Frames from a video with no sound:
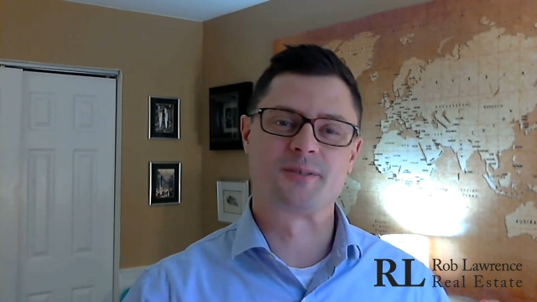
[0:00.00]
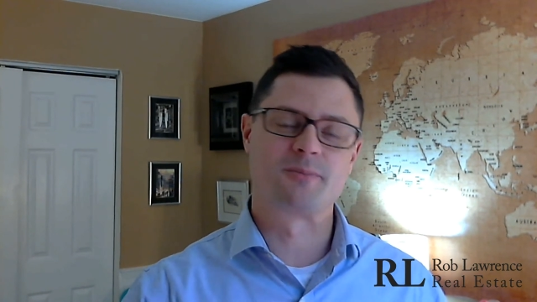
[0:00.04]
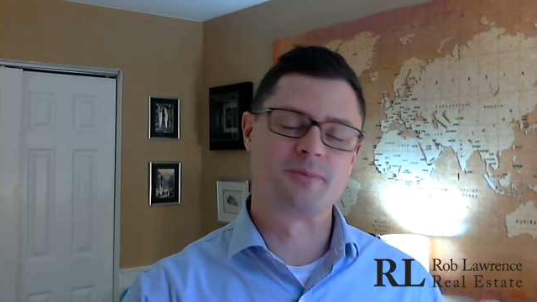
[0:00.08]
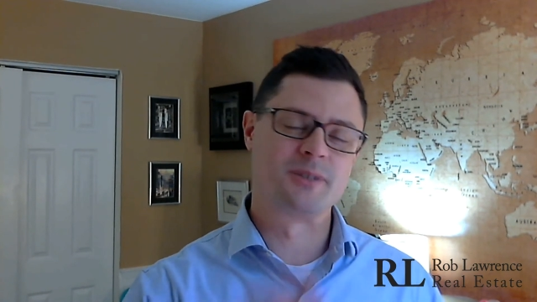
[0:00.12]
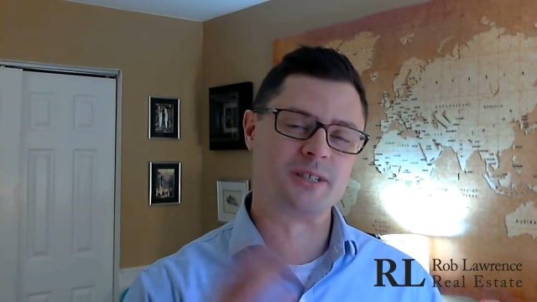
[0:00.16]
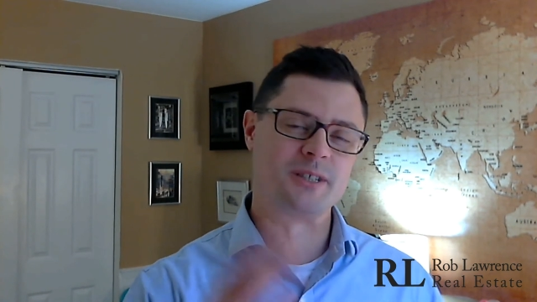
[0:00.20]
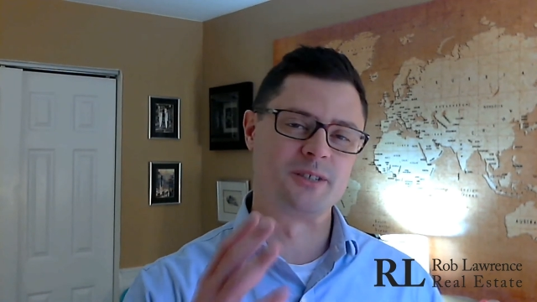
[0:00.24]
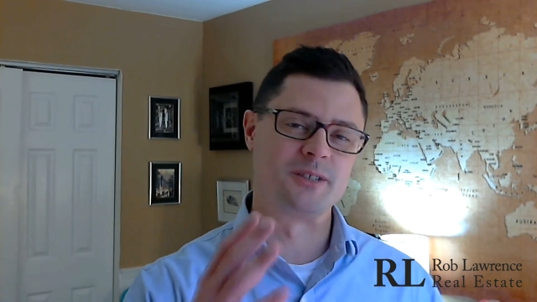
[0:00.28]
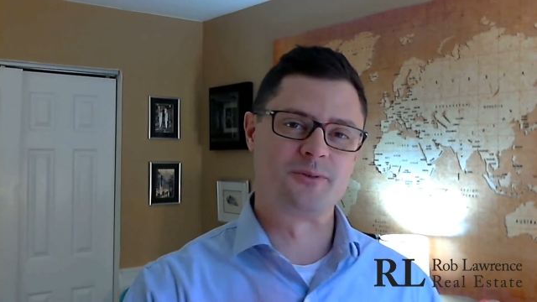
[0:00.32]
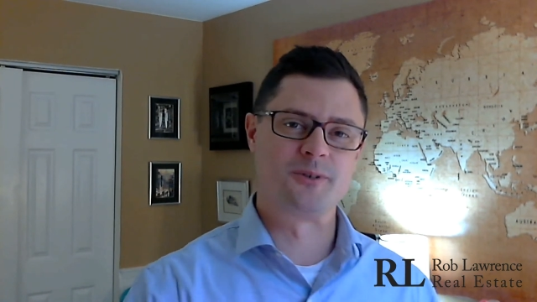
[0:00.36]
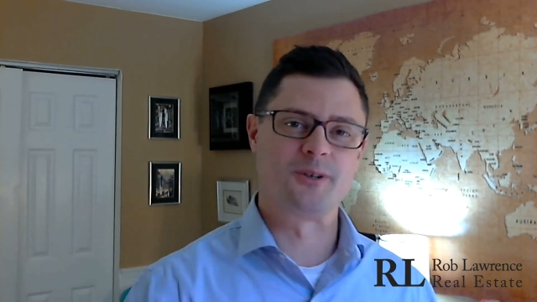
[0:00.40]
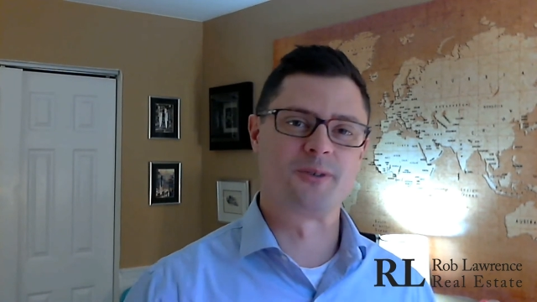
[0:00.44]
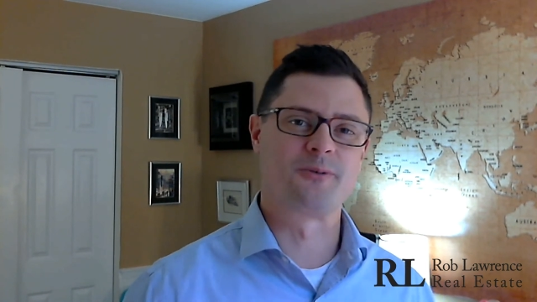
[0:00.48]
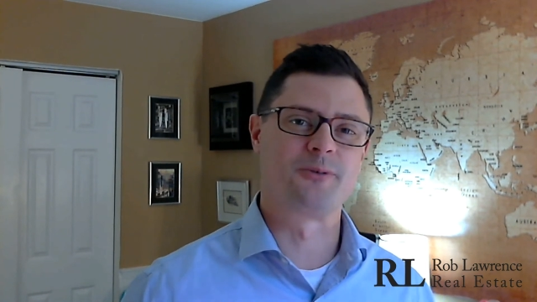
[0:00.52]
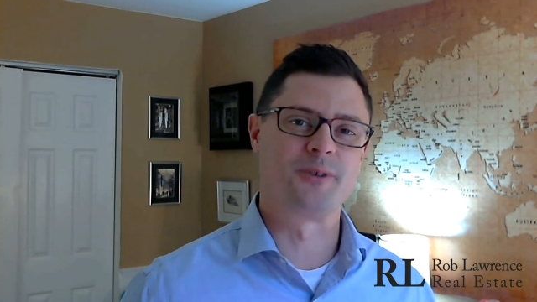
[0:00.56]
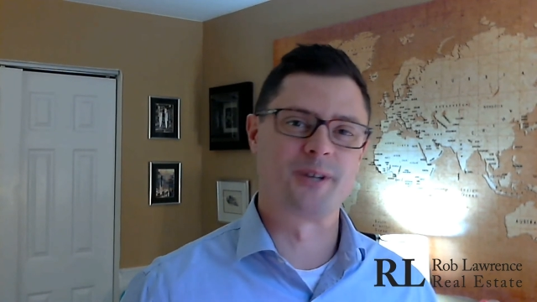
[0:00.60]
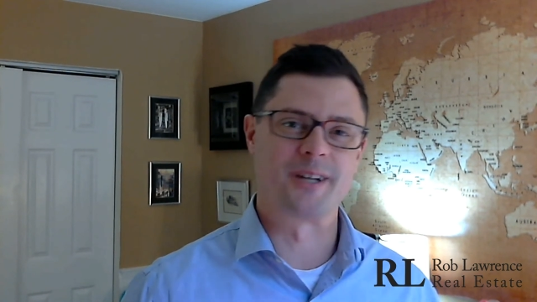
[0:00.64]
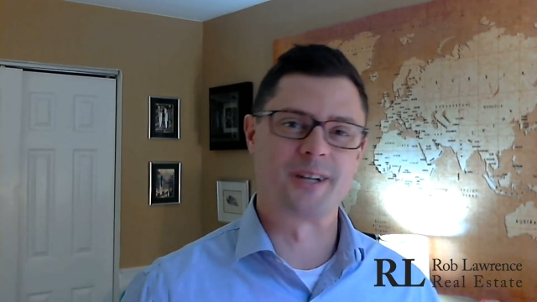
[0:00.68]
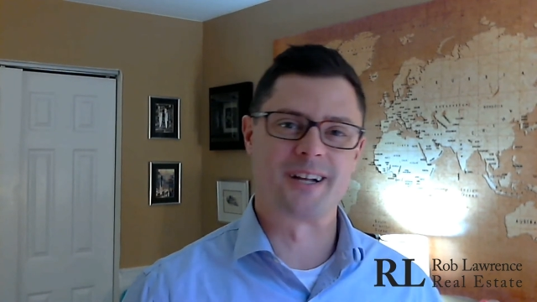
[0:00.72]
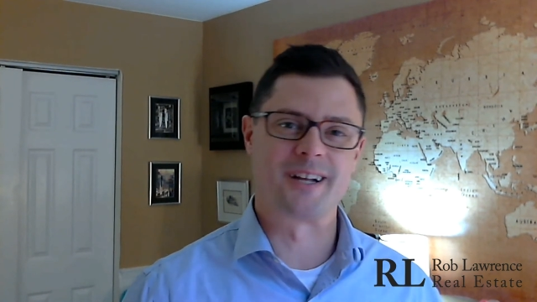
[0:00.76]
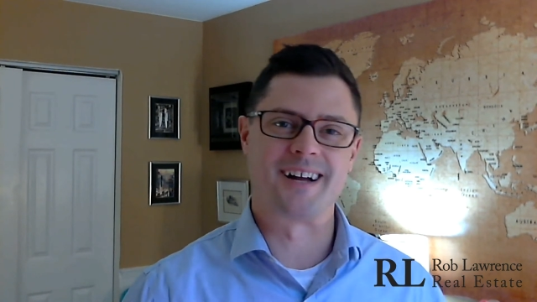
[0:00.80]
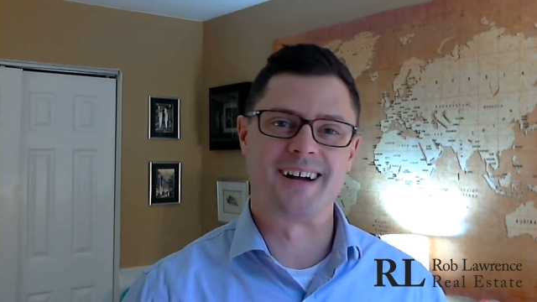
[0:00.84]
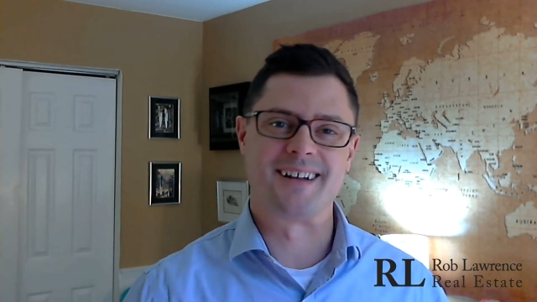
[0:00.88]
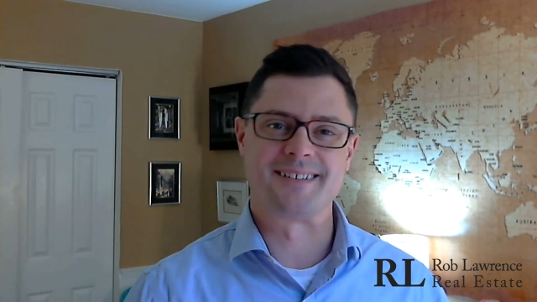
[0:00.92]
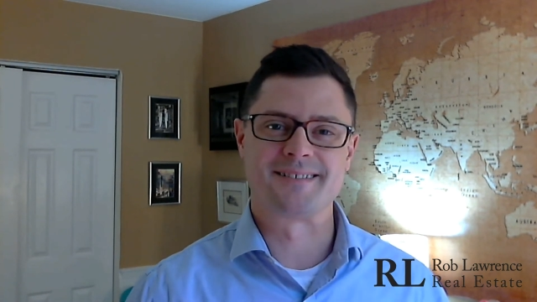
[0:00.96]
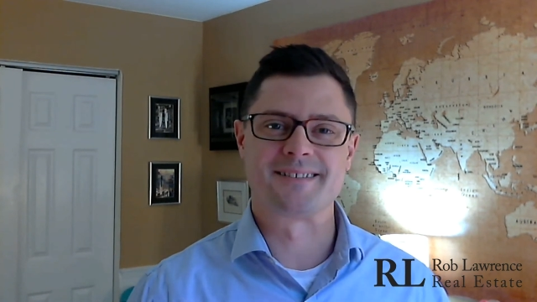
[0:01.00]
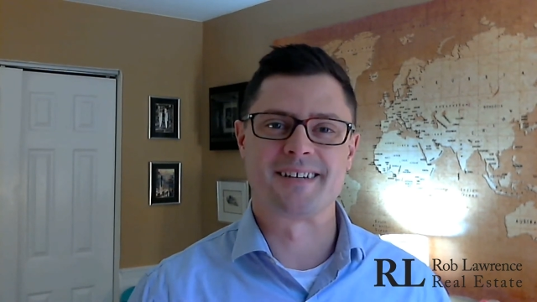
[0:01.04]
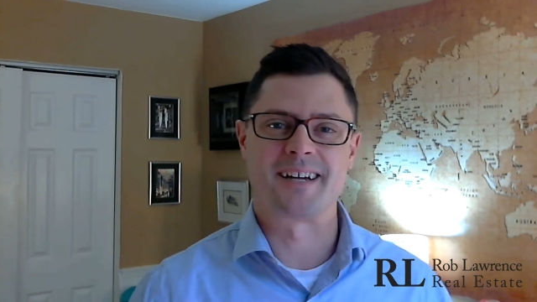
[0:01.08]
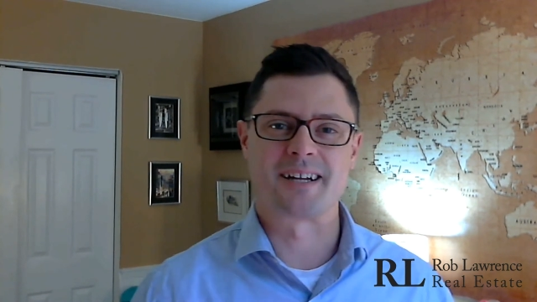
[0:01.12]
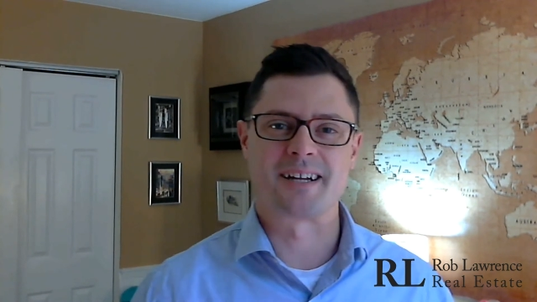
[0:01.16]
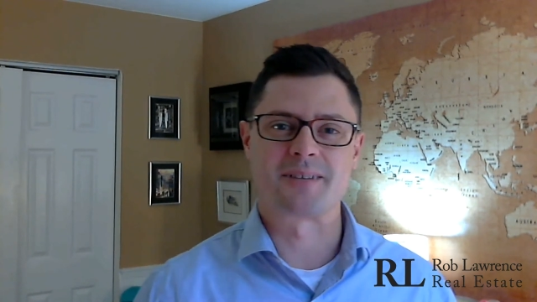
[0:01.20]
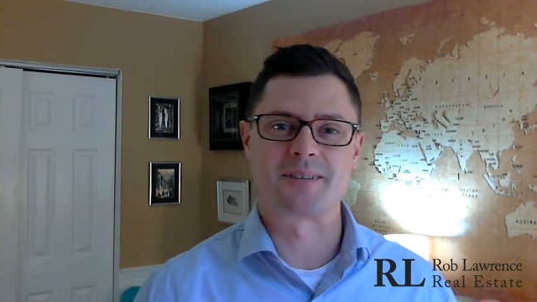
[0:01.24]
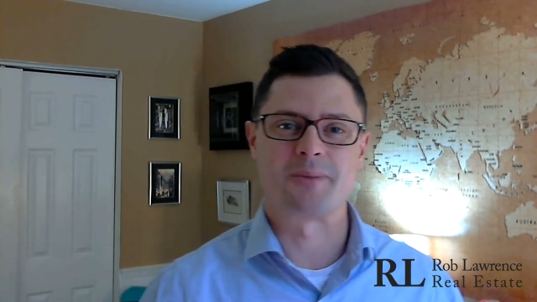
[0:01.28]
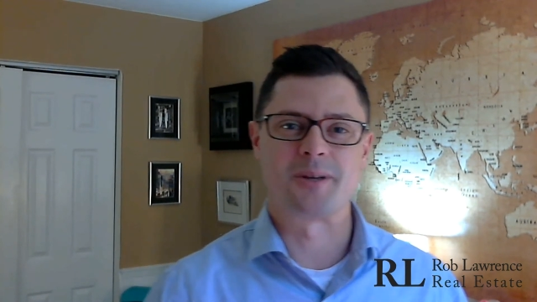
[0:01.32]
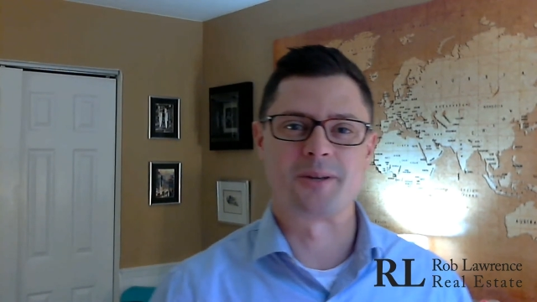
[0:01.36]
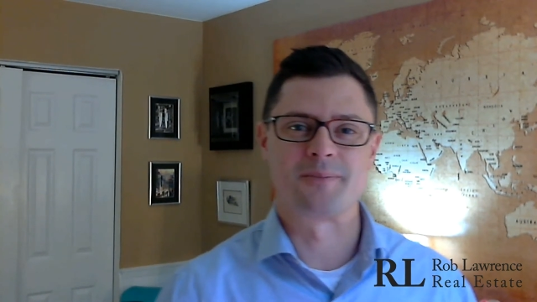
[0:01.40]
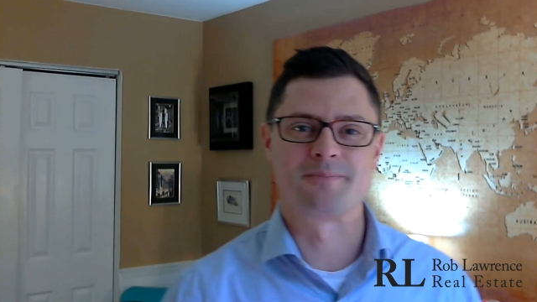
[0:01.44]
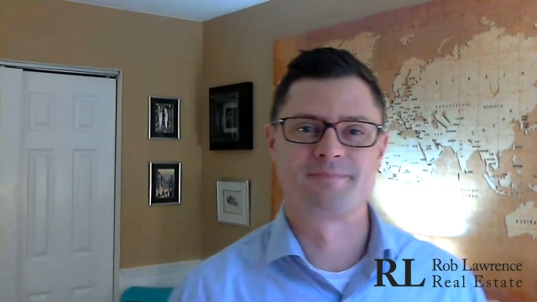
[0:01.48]
please feel free to
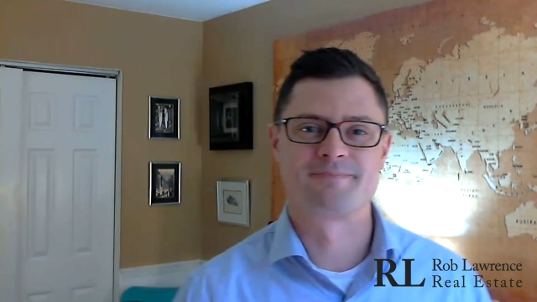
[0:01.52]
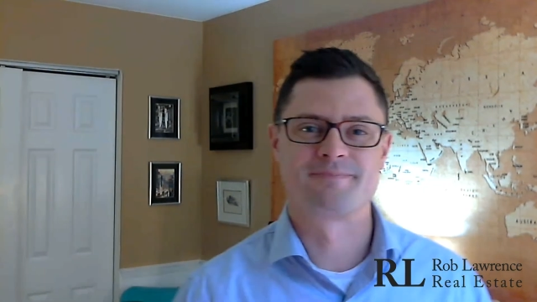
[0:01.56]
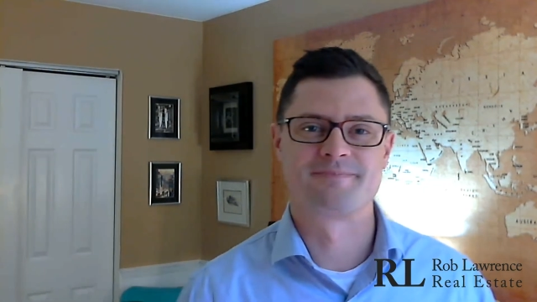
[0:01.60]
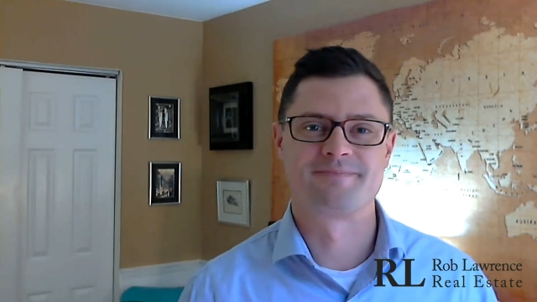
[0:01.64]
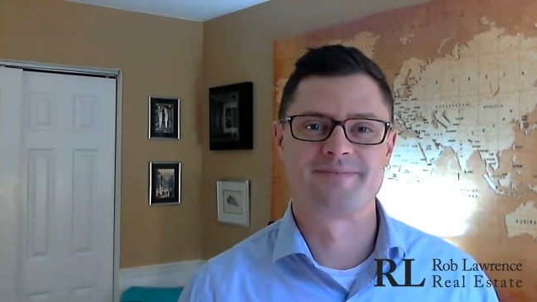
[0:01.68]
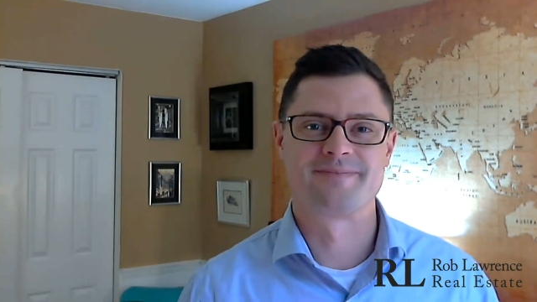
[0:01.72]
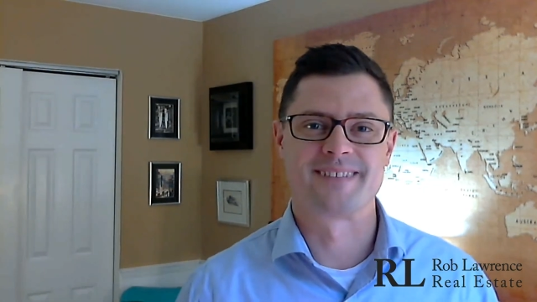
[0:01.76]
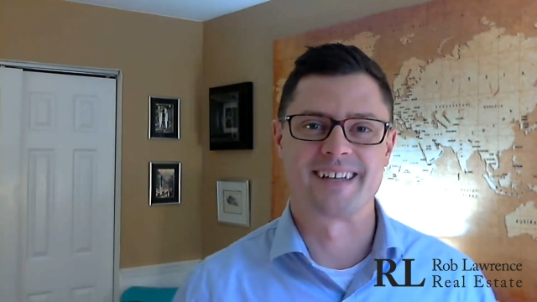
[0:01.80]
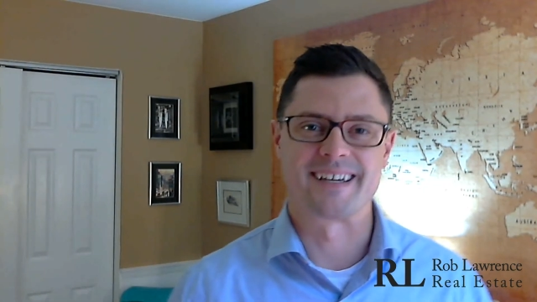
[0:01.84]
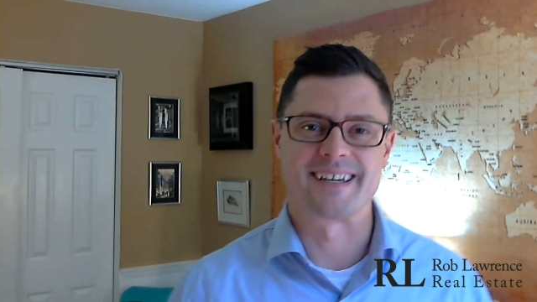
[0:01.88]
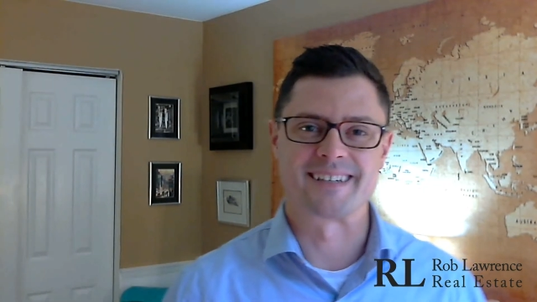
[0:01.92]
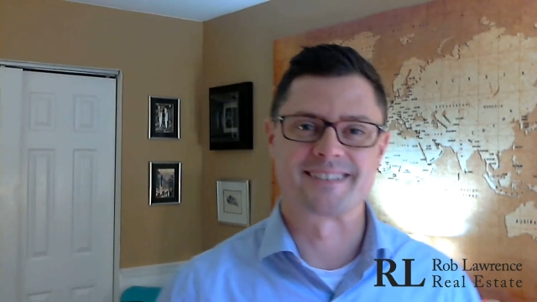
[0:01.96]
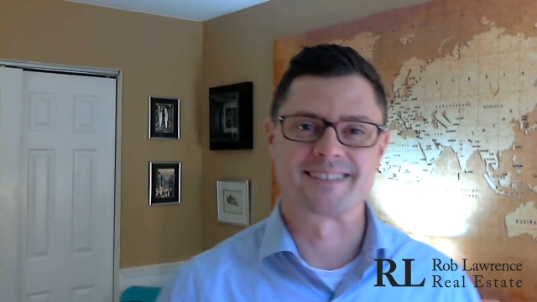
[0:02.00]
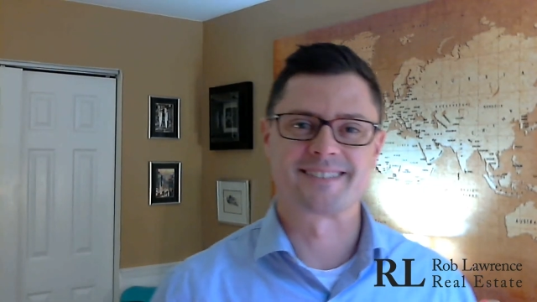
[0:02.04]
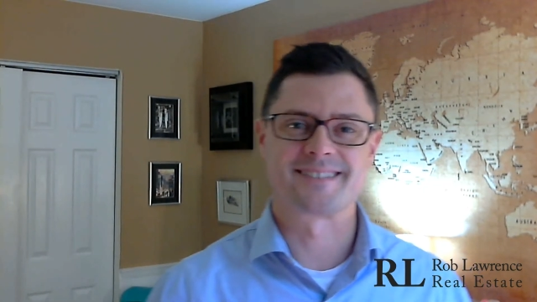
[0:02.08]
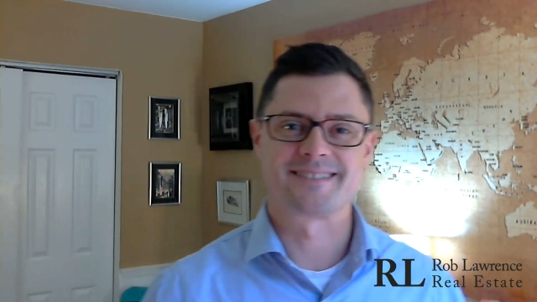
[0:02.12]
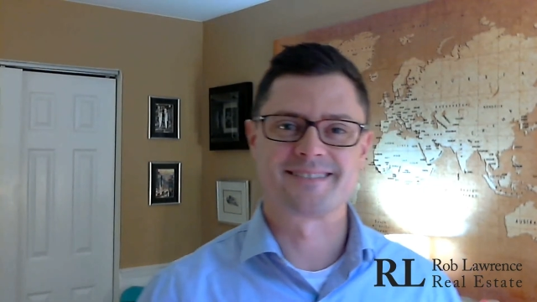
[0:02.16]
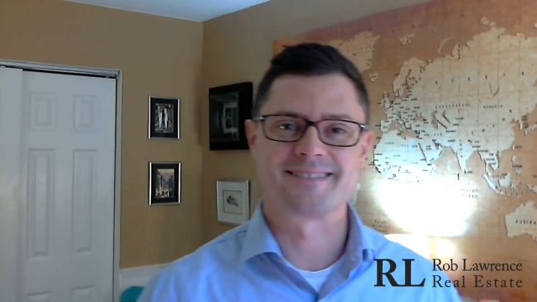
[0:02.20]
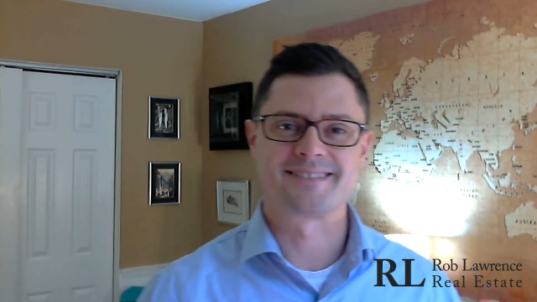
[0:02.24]
contact me. Thanks.